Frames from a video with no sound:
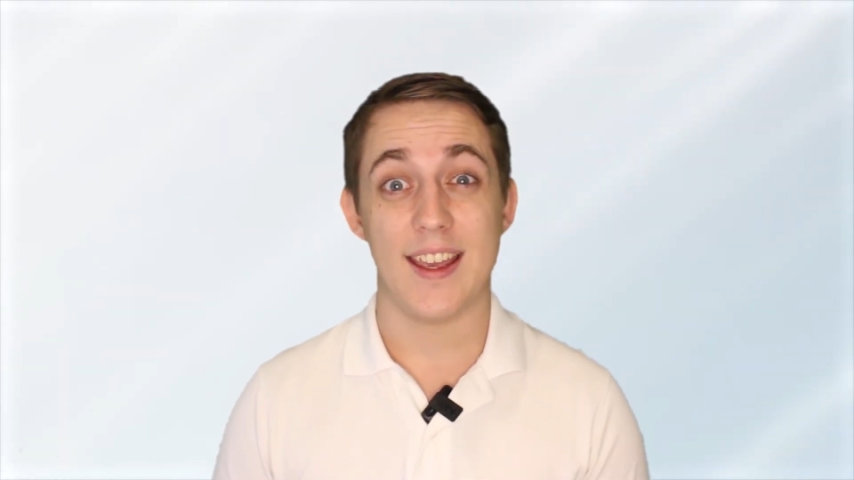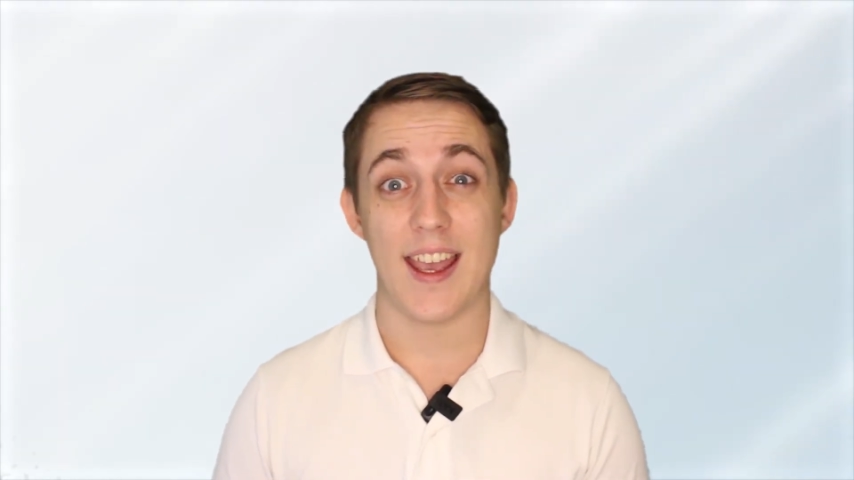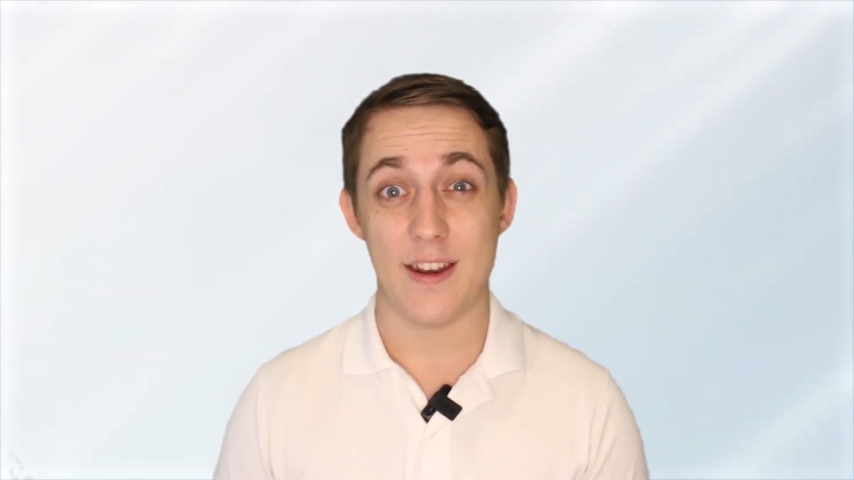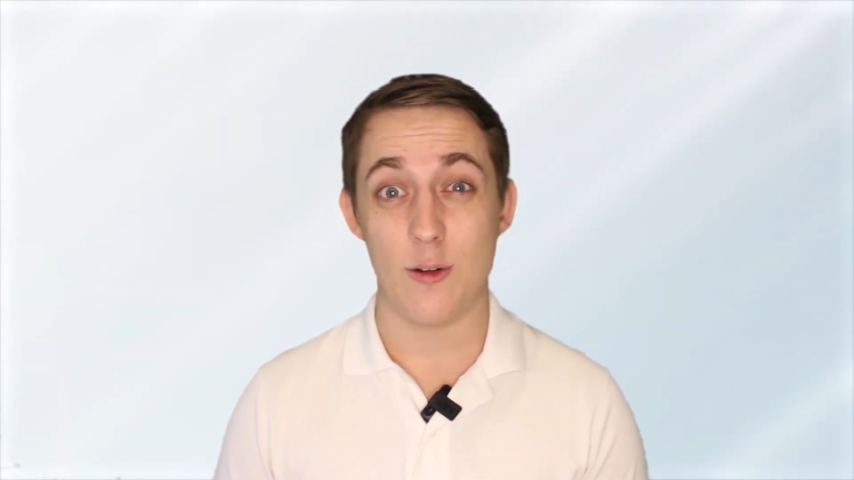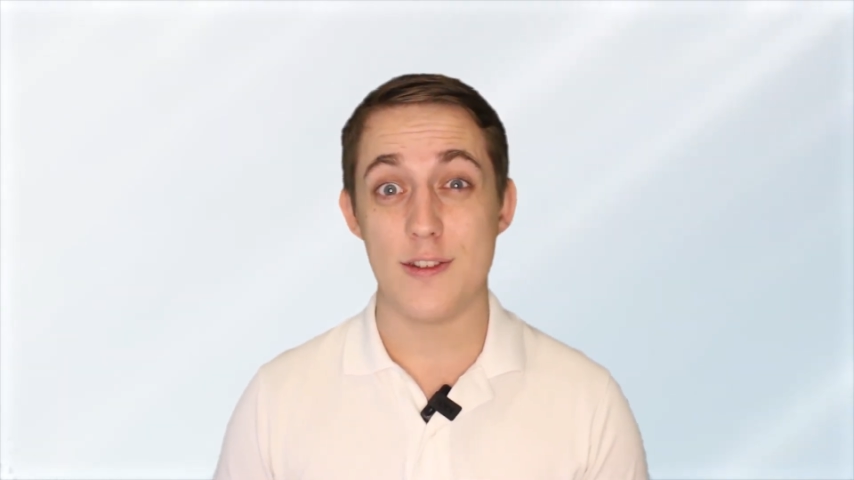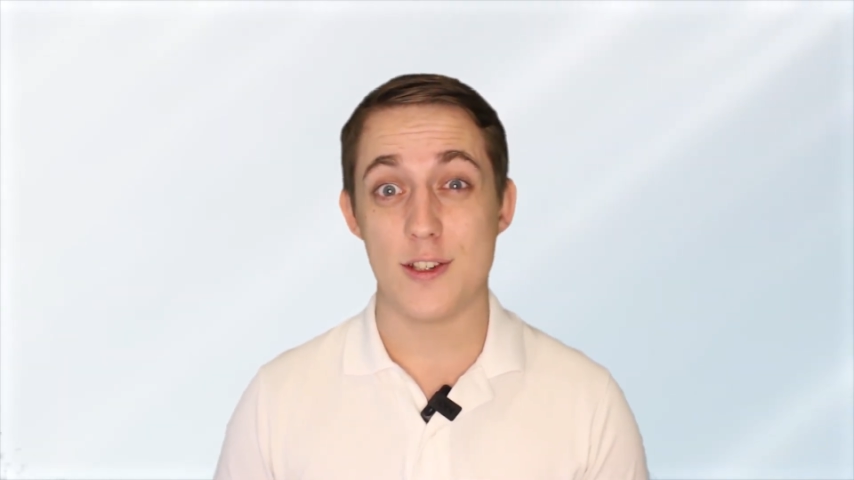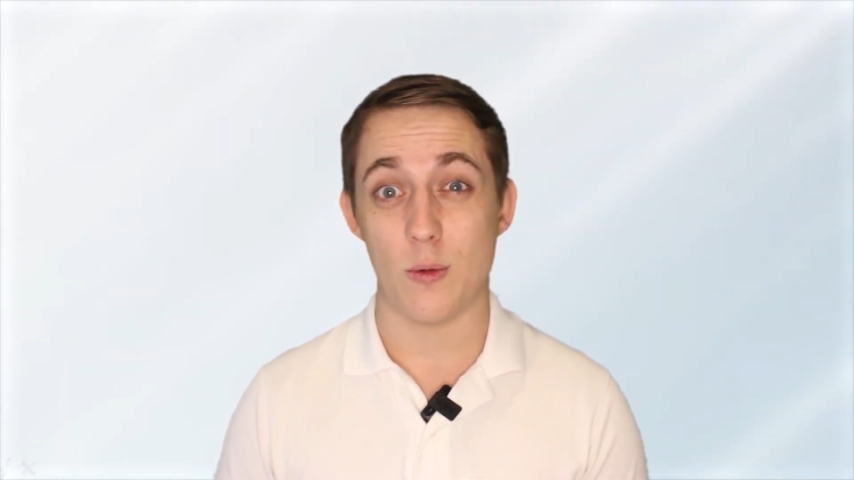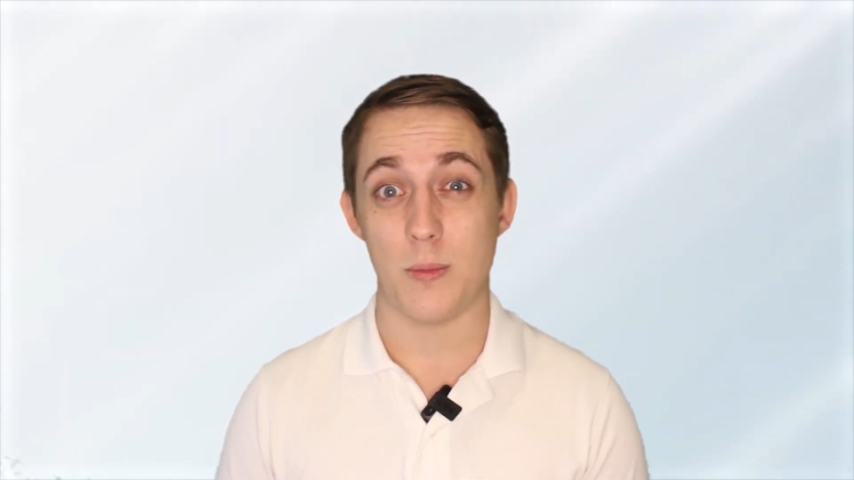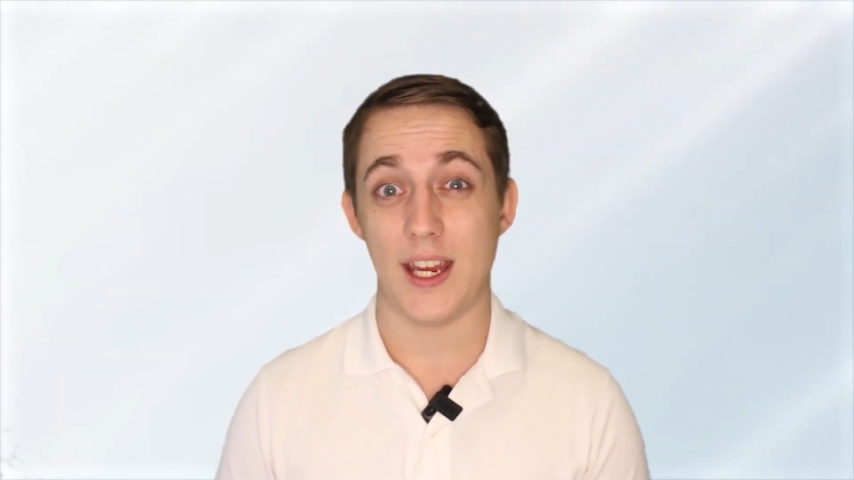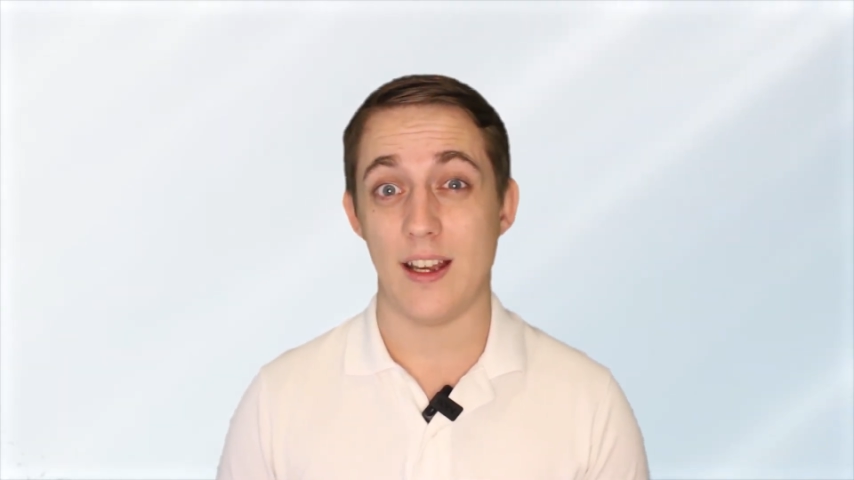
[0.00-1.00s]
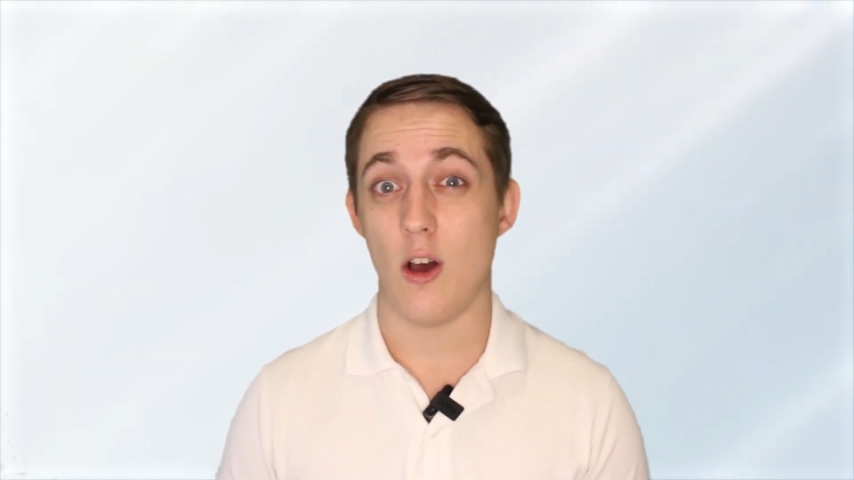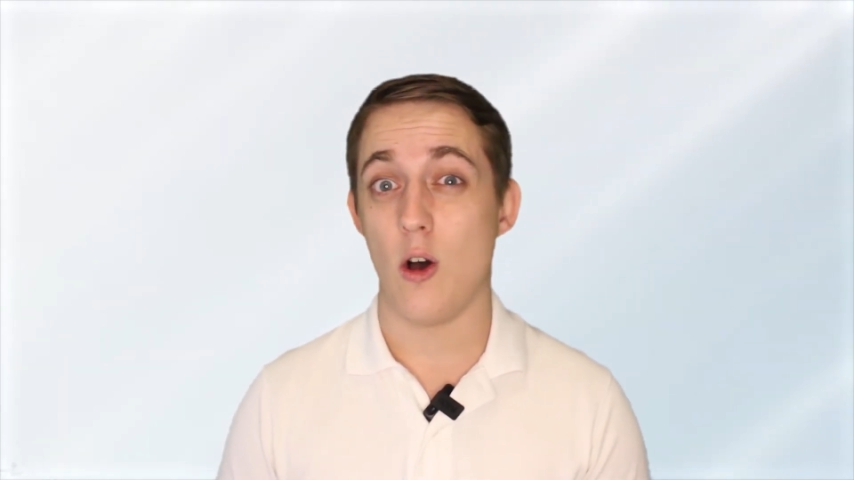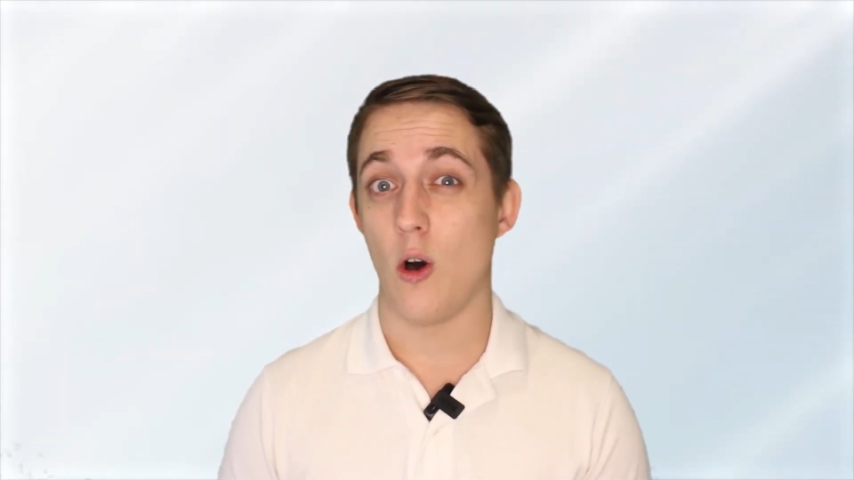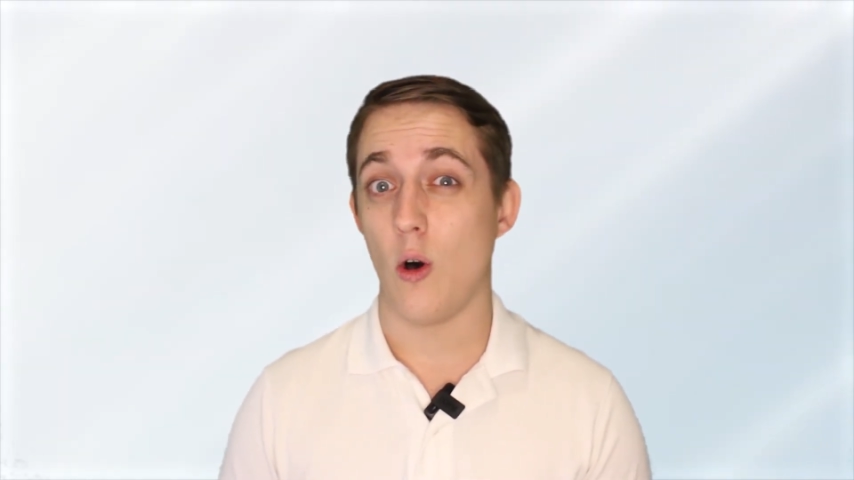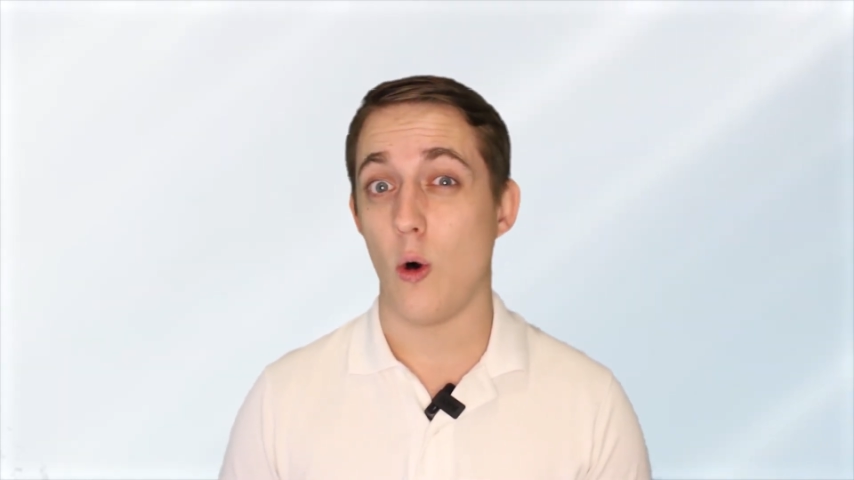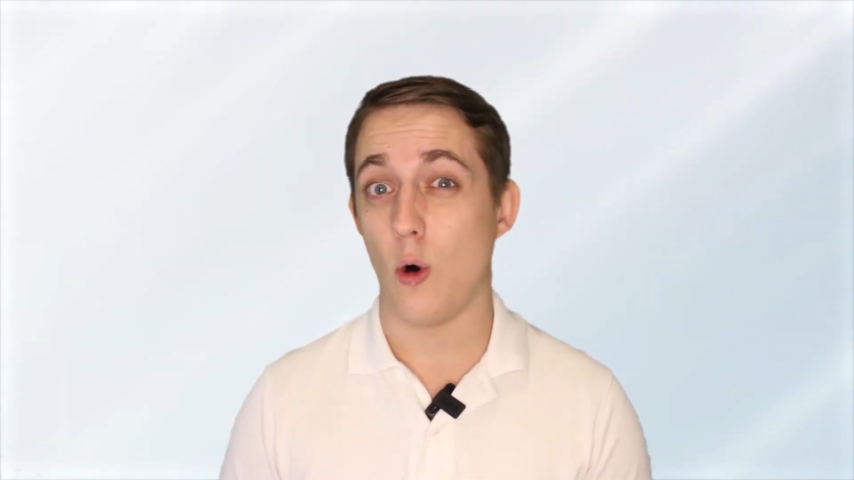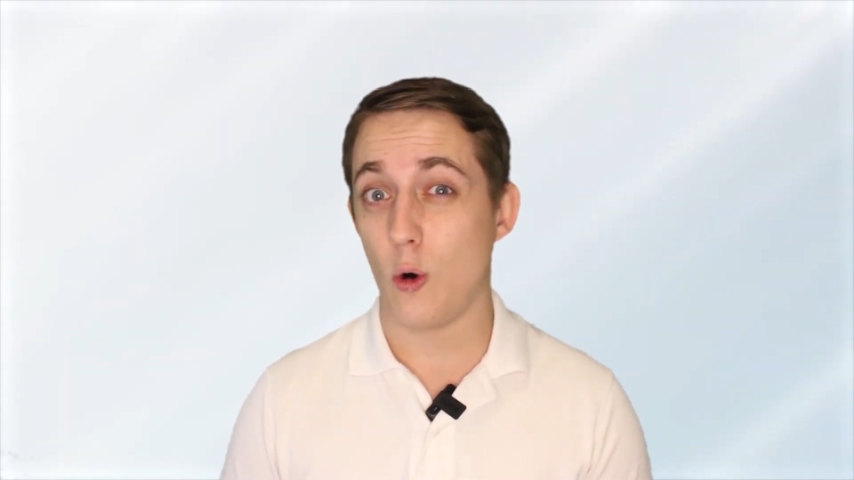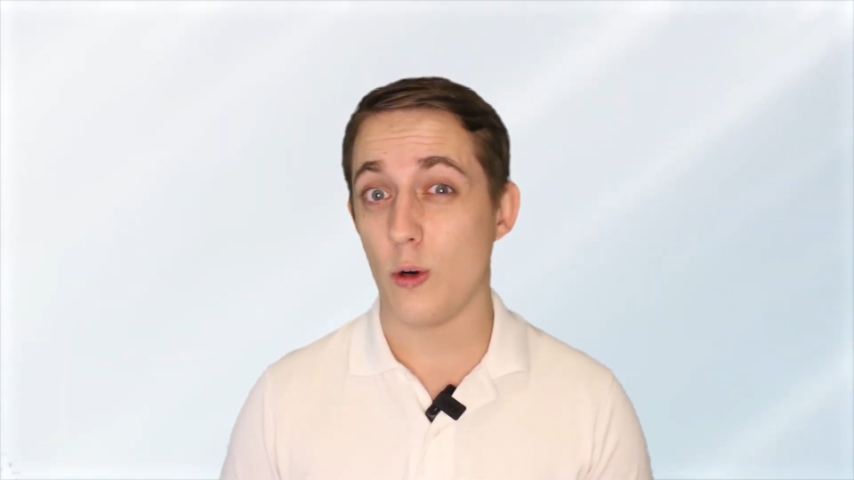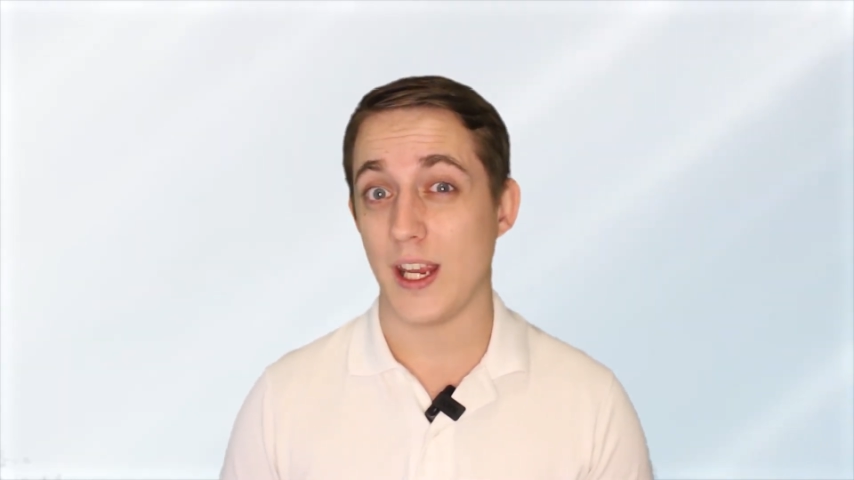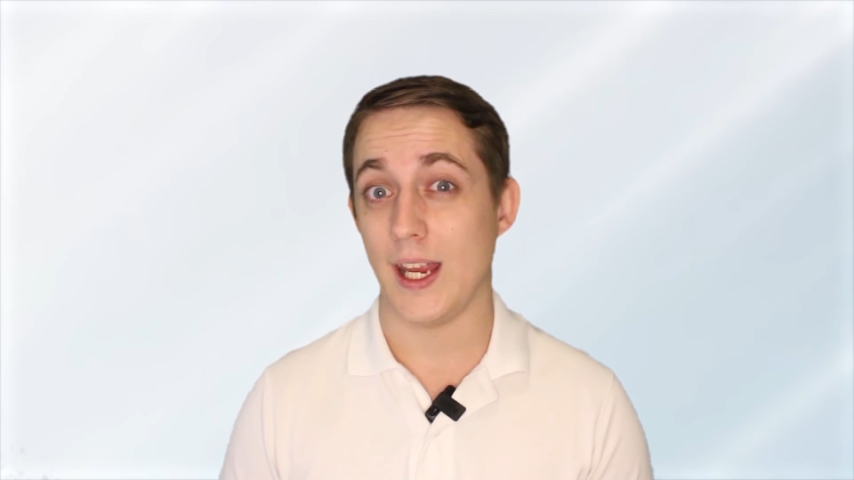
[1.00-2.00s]
can also mean
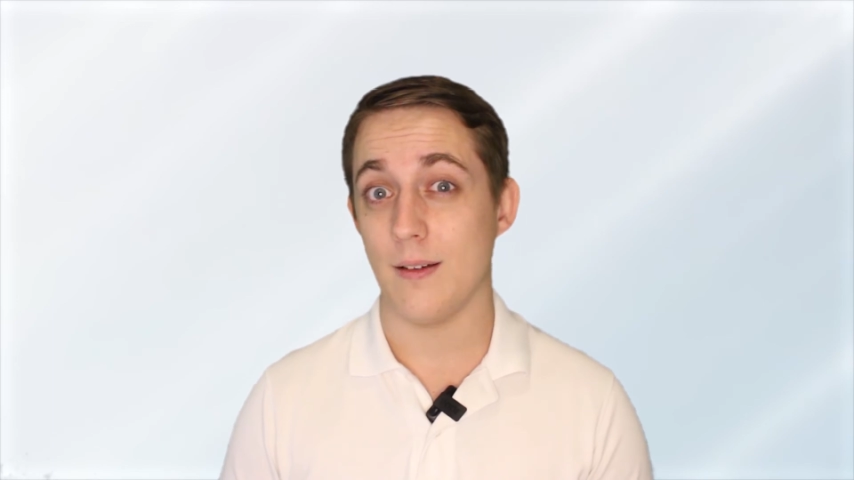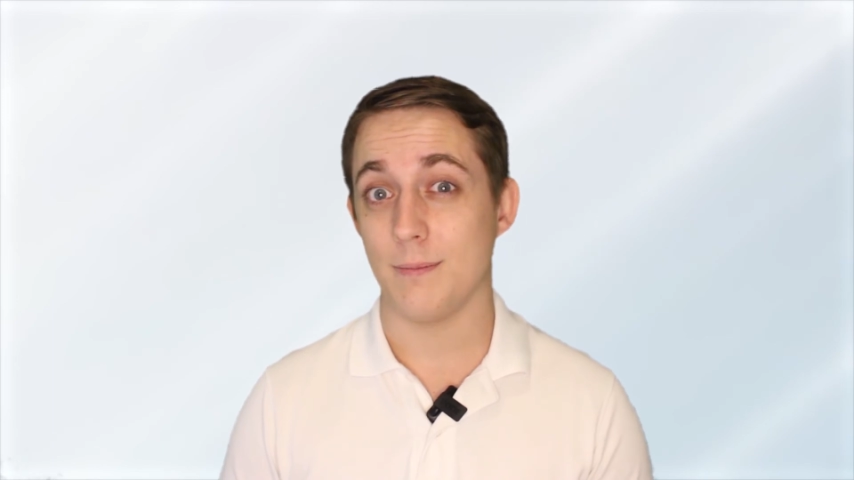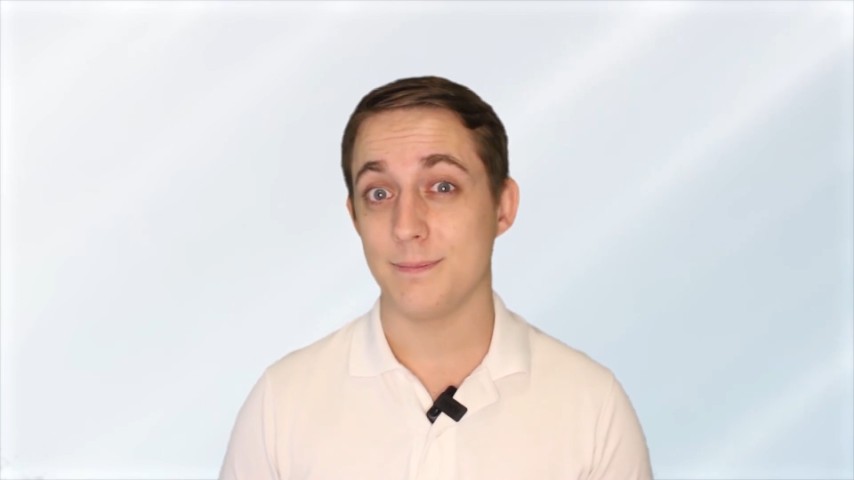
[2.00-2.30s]
horny.